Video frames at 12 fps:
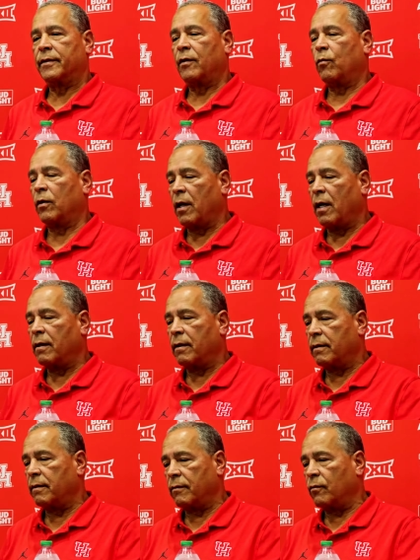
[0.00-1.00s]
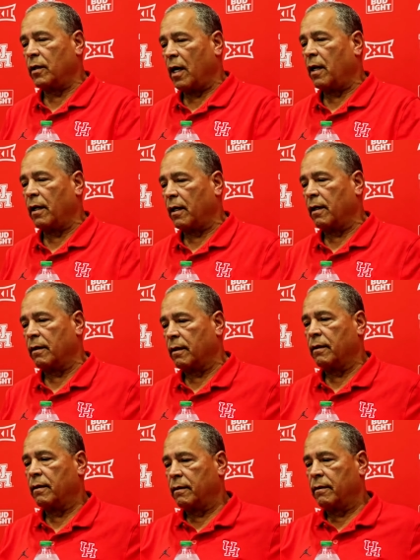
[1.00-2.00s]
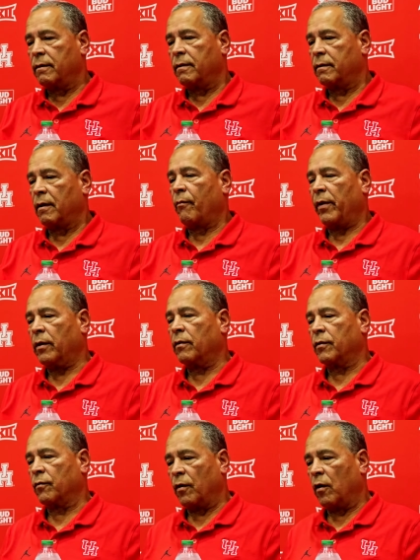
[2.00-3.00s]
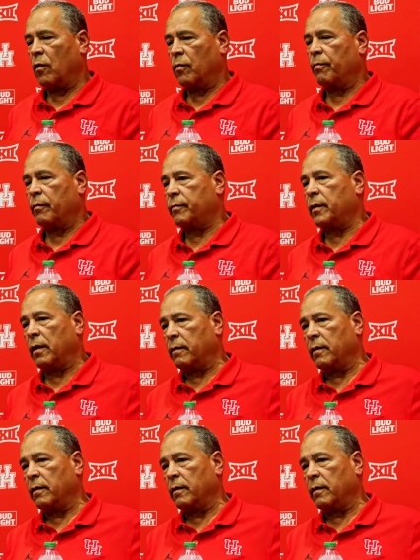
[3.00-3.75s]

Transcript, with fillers: You know, we're not we're not a, a middle of the road uh,